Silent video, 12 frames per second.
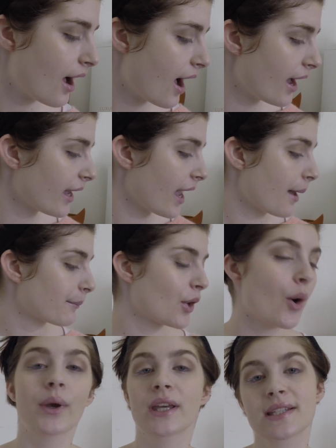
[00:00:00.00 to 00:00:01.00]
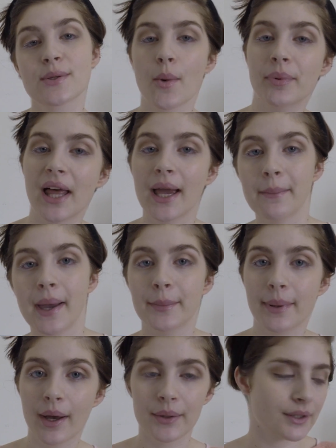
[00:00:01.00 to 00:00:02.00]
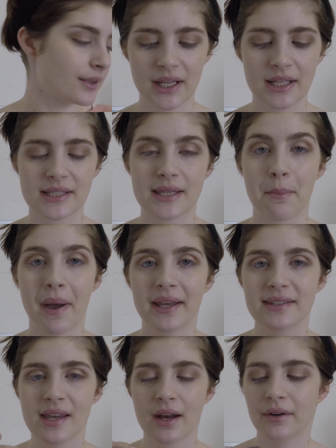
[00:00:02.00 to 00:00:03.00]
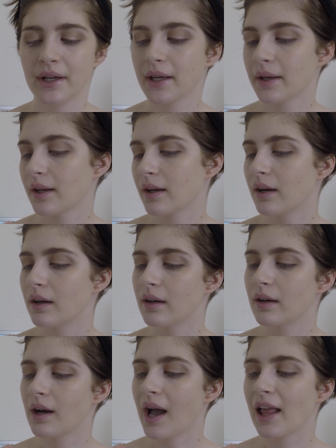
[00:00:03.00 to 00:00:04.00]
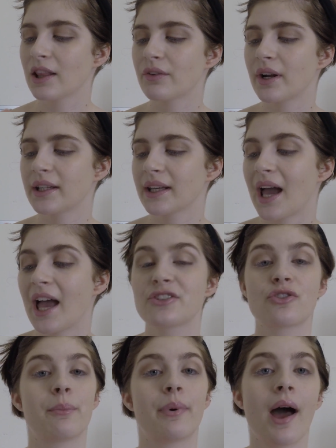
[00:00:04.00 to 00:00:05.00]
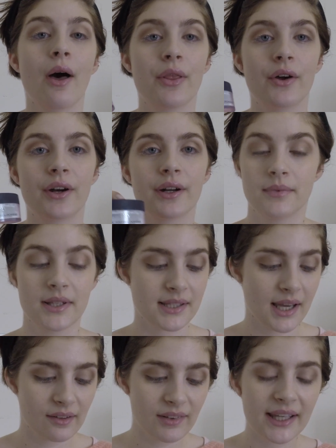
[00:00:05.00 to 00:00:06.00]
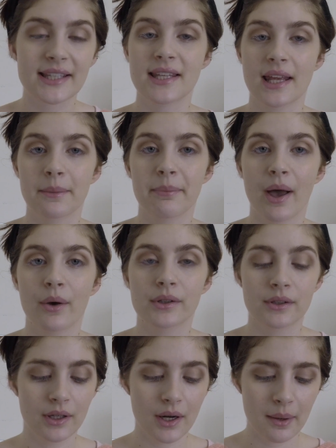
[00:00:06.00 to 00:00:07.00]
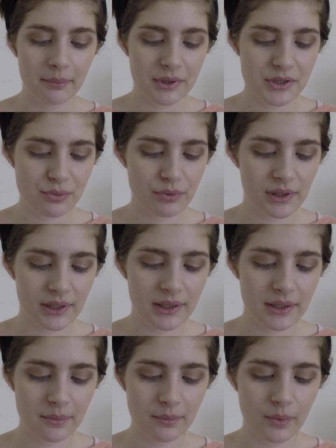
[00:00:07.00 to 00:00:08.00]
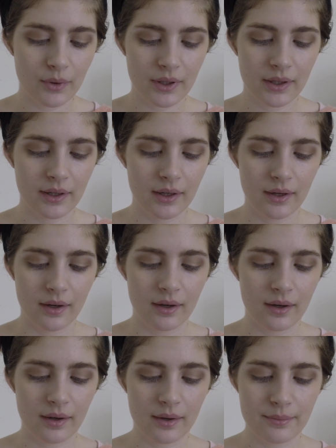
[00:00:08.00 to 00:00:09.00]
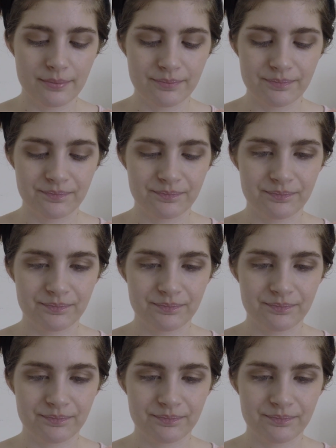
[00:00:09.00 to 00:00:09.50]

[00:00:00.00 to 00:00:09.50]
I am going to apply my powder. It's the By Terry Hyaluronic Hydra powder. It's kind of like a setting powder, but it's really more, can